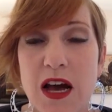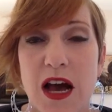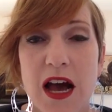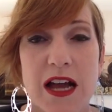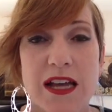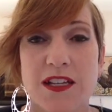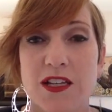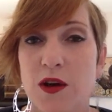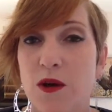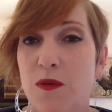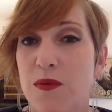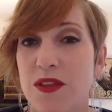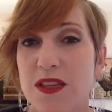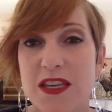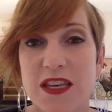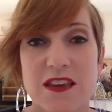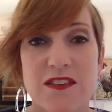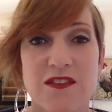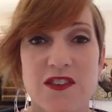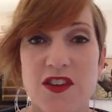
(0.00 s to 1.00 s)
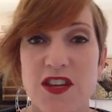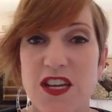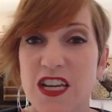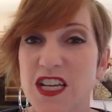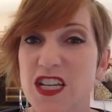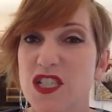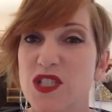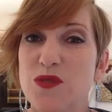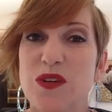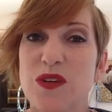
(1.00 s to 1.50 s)
I don't believe you need
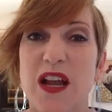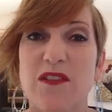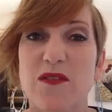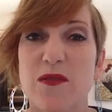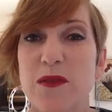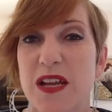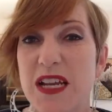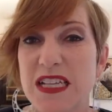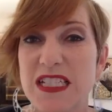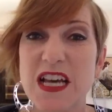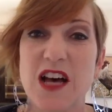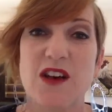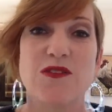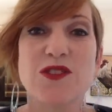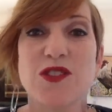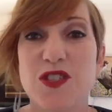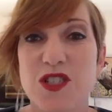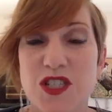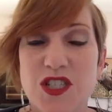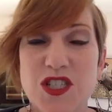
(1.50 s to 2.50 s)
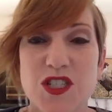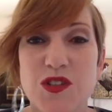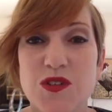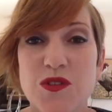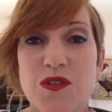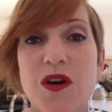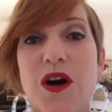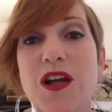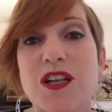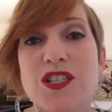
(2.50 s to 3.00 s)
to do what everybody tells you to
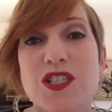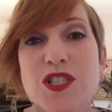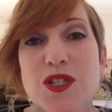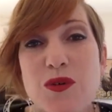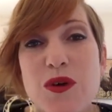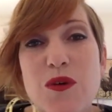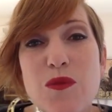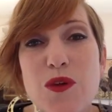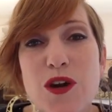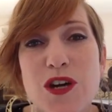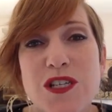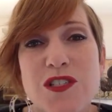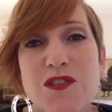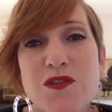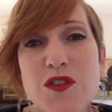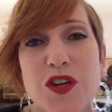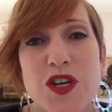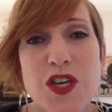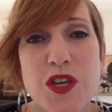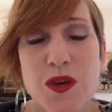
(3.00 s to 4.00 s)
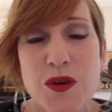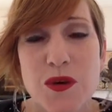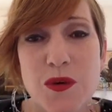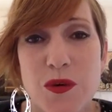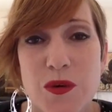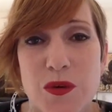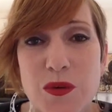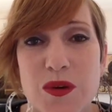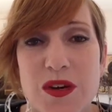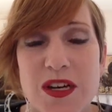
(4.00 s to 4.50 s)
do. Do what works for
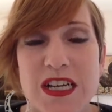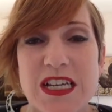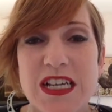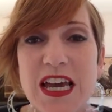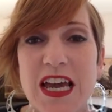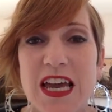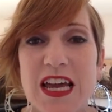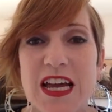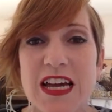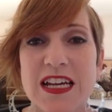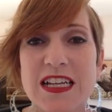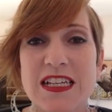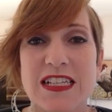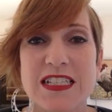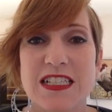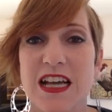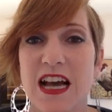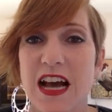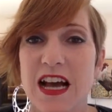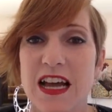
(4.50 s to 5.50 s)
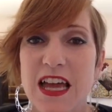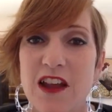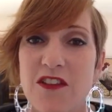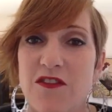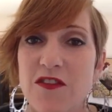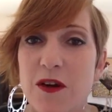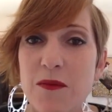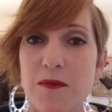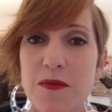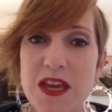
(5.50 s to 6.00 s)
you. And again,
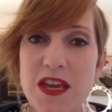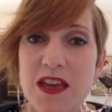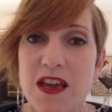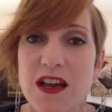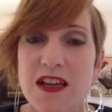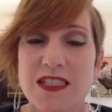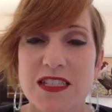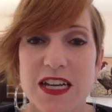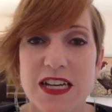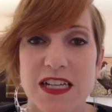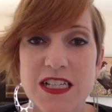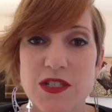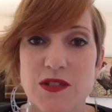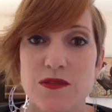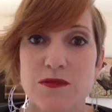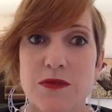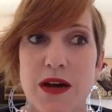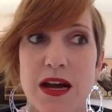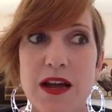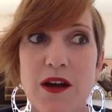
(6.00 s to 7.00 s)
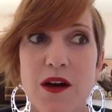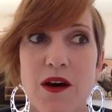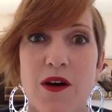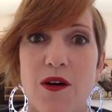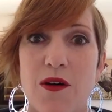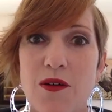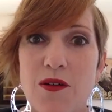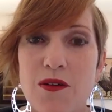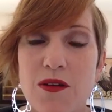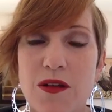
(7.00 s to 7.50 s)
for me, as I do my
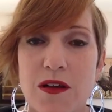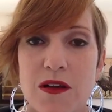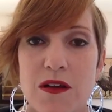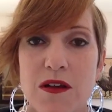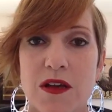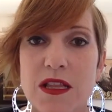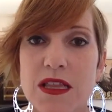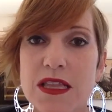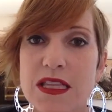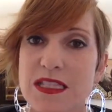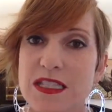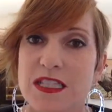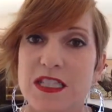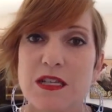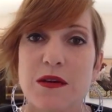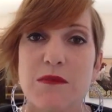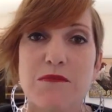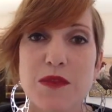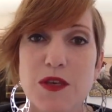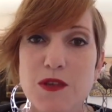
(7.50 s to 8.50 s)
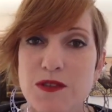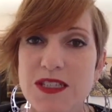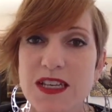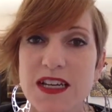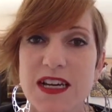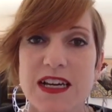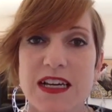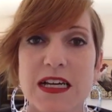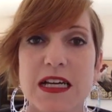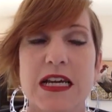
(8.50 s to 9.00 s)
own, listen to
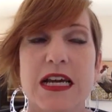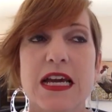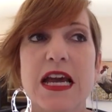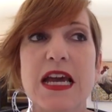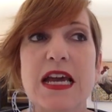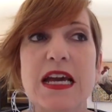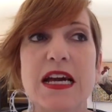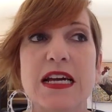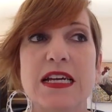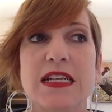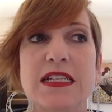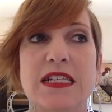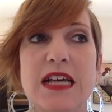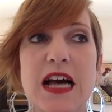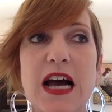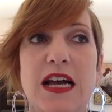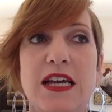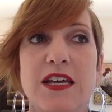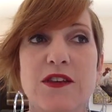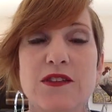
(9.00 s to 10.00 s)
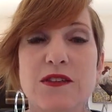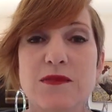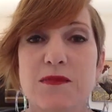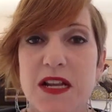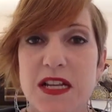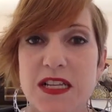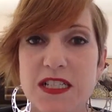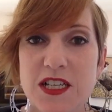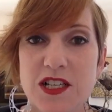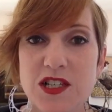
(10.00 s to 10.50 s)
music, and I use
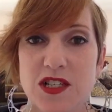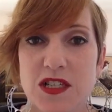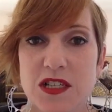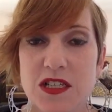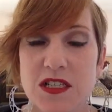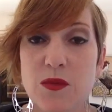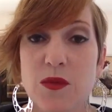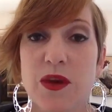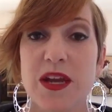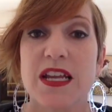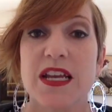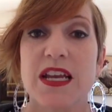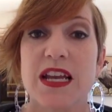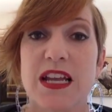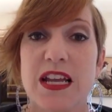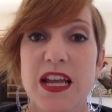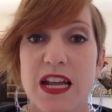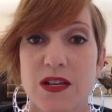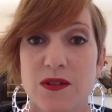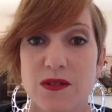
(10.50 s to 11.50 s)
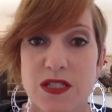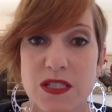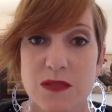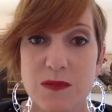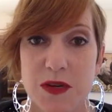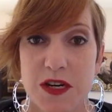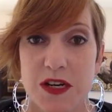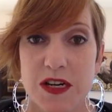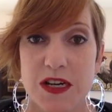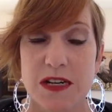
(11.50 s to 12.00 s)
meditation as a way to connect with
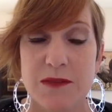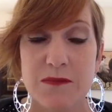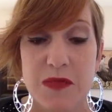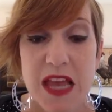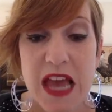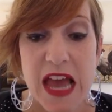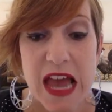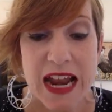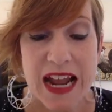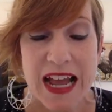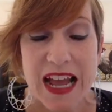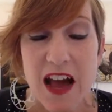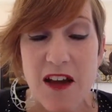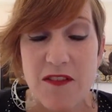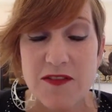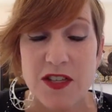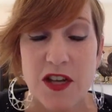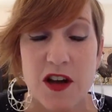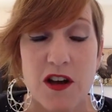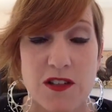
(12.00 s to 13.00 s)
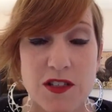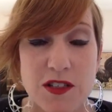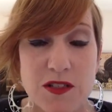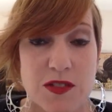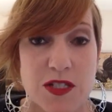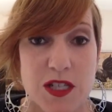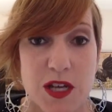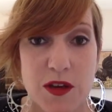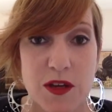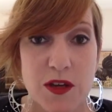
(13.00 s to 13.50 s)
spirit. And I have to also
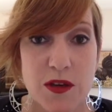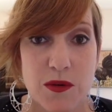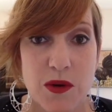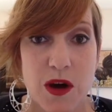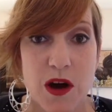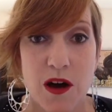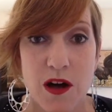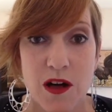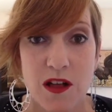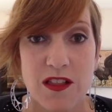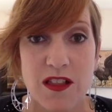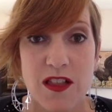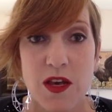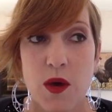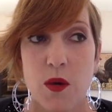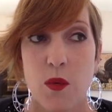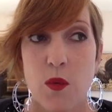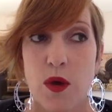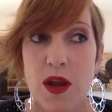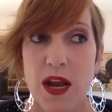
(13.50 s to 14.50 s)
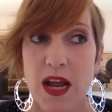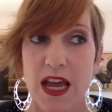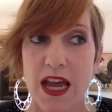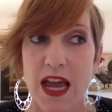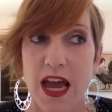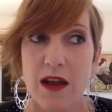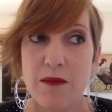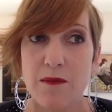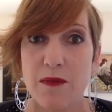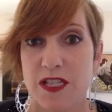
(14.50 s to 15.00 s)
tell you all, when I
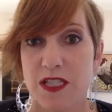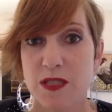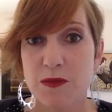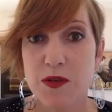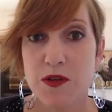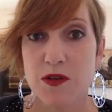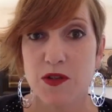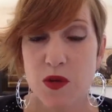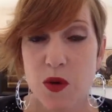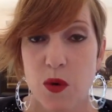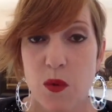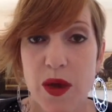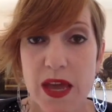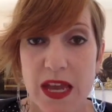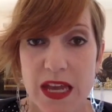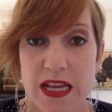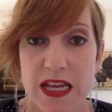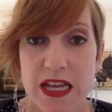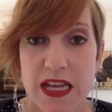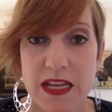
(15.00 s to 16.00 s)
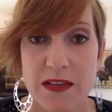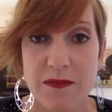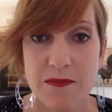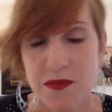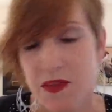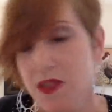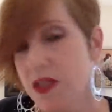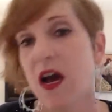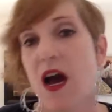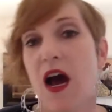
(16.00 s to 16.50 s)
had my spiritual awakening,
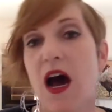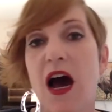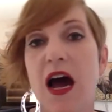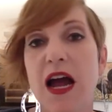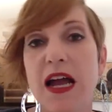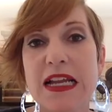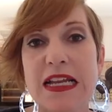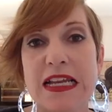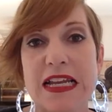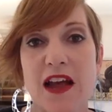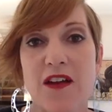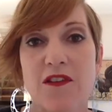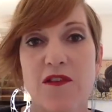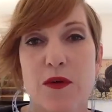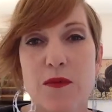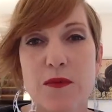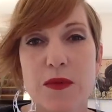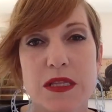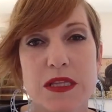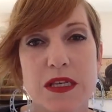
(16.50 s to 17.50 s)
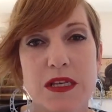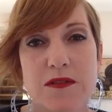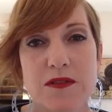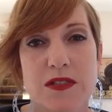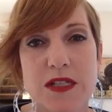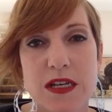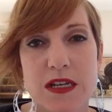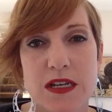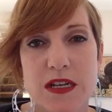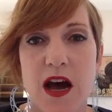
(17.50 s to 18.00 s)
I never believed
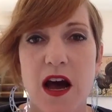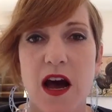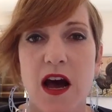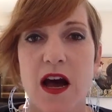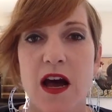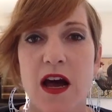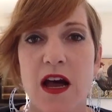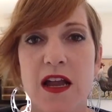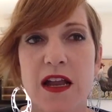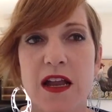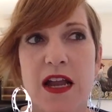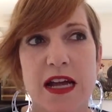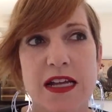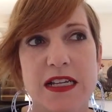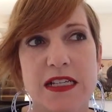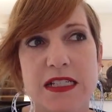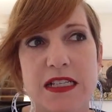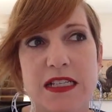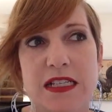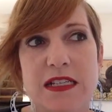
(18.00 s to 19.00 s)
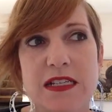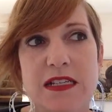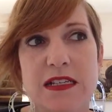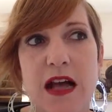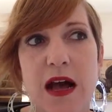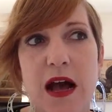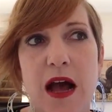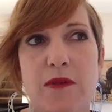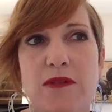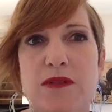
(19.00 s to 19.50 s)
in God. I
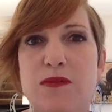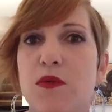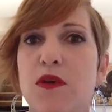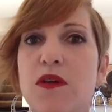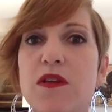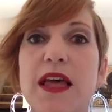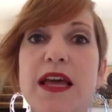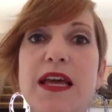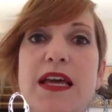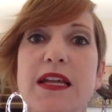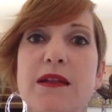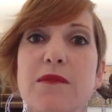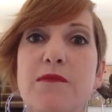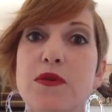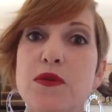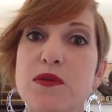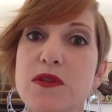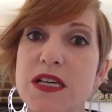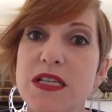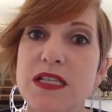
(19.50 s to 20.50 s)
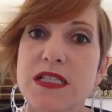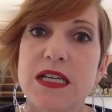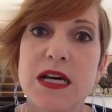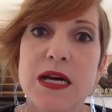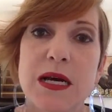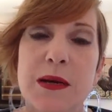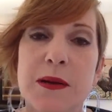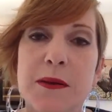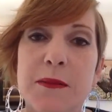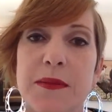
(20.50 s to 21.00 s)
was more like in
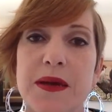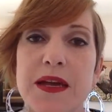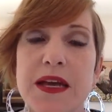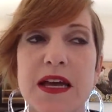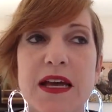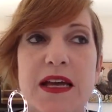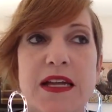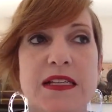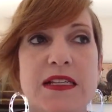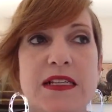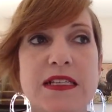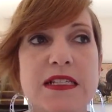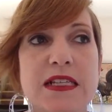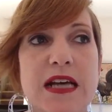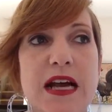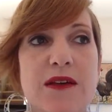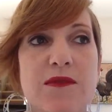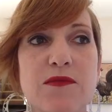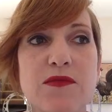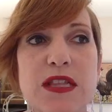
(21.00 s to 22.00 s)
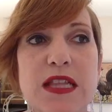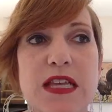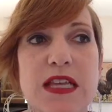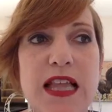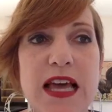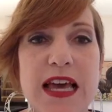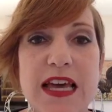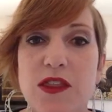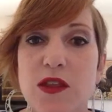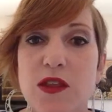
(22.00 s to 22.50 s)
Buddhism, and I really
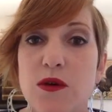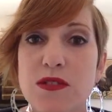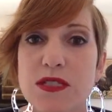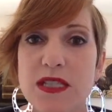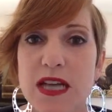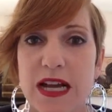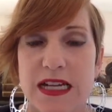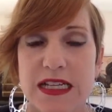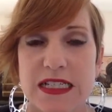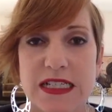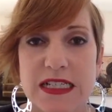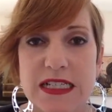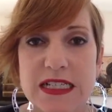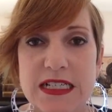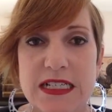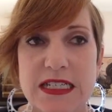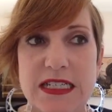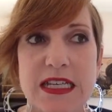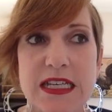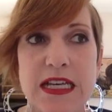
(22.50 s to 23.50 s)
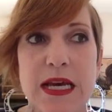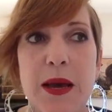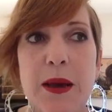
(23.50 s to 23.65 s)
liked those ideas.